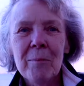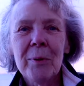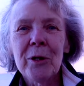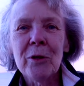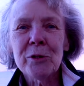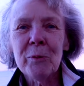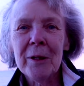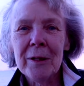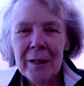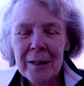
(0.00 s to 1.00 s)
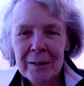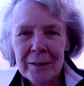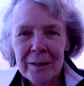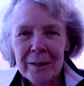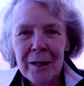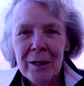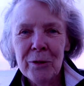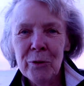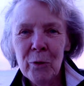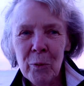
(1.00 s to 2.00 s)
Because we are here,
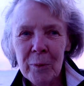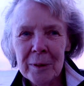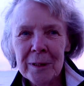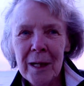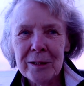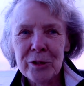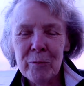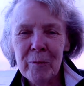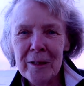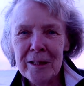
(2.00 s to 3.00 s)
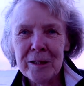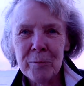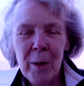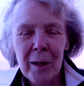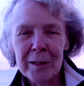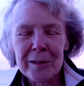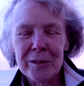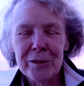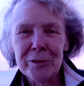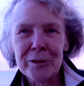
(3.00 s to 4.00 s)
no one has to face
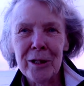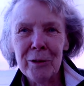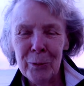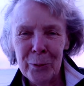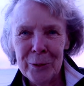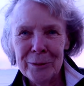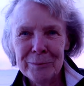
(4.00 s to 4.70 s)
Parkinson's alone.